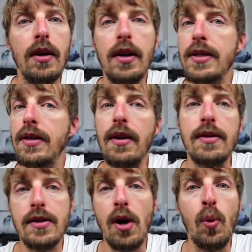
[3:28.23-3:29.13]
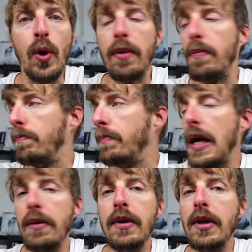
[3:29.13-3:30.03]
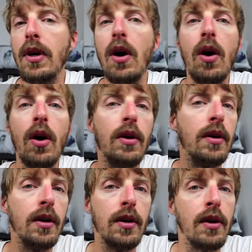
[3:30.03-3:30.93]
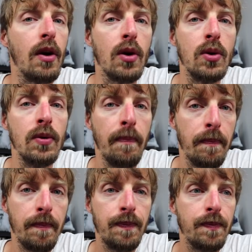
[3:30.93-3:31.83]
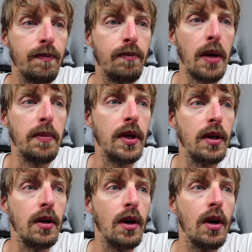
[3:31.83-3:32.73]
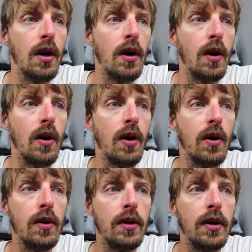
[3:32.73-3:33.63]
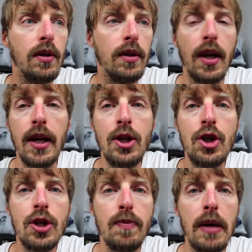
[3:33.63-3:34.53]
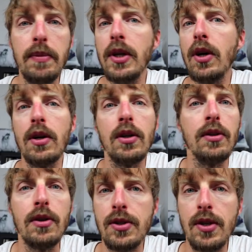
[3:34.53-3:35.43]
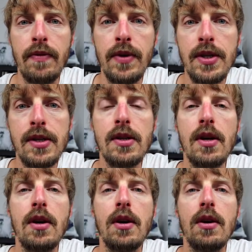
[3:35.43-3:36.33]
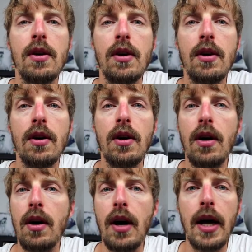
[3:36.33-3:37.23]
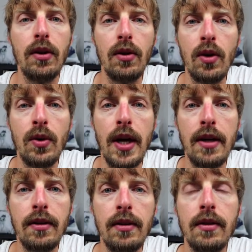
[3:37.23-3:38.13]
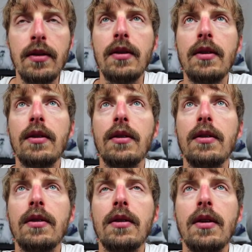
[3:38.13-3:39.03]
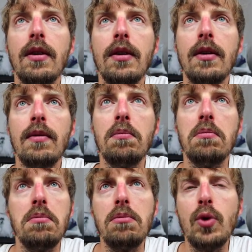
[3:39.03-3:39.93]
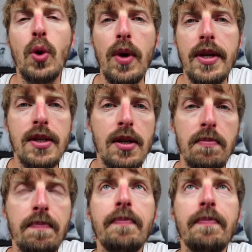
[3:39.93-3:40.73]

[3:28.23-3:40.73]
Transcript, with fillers: listening somewhere, maybe on Heroku, maybe on Glitch, maybe on another service. I don't know yet. We will see.